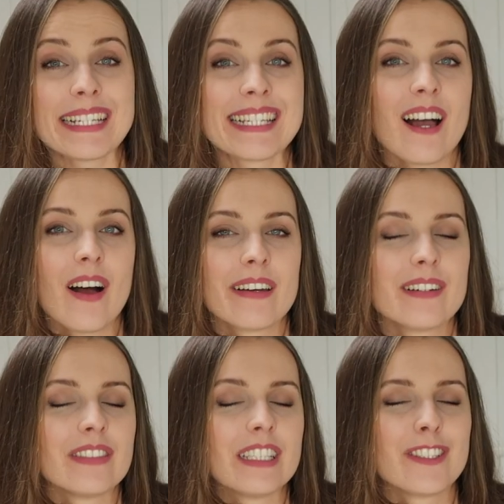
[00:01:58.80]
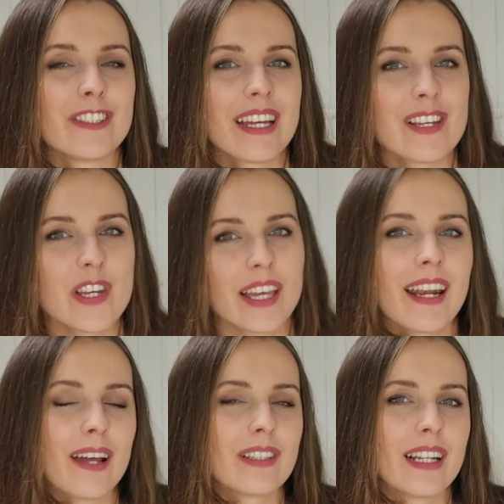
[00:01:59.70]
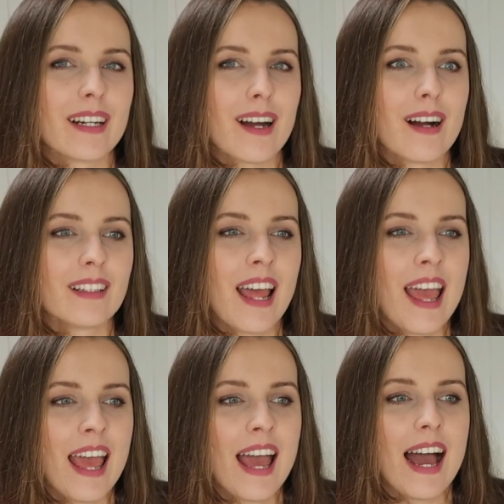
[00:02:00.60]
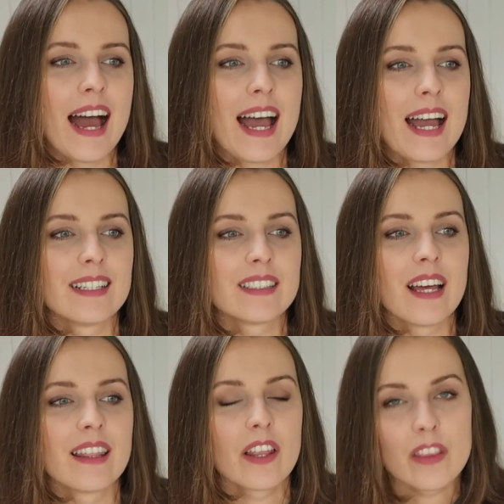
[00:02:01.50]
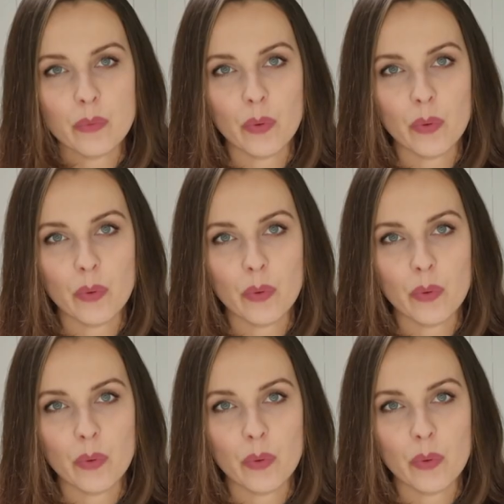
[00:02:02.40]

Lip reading: in the eye over here, you can check it out later on. And another